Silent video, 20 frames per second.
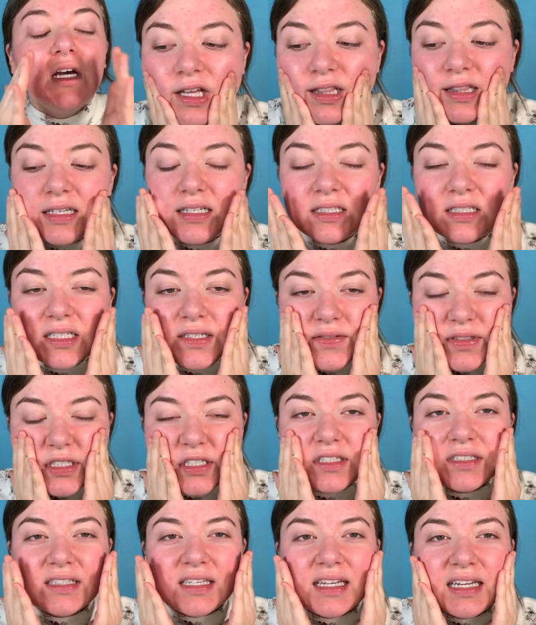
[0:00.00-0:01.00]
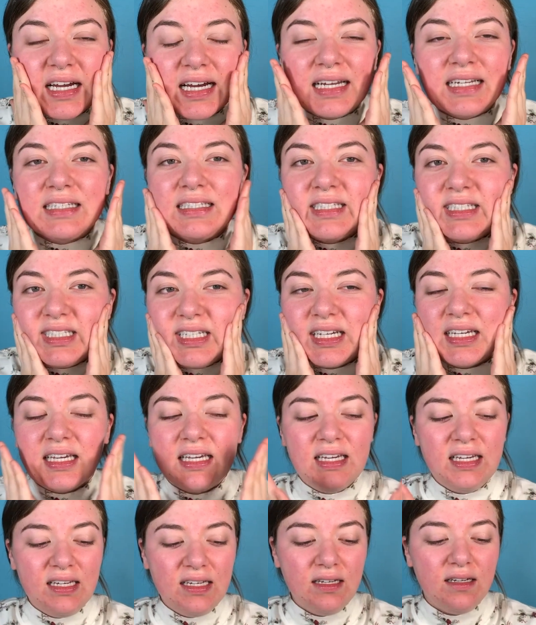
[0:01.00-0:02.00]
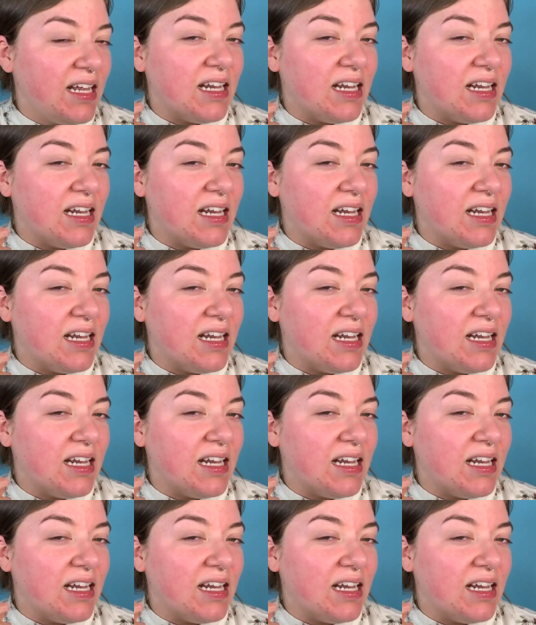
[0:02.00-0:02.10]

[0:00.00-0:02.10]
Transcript: This leaves your skin kind of sticky,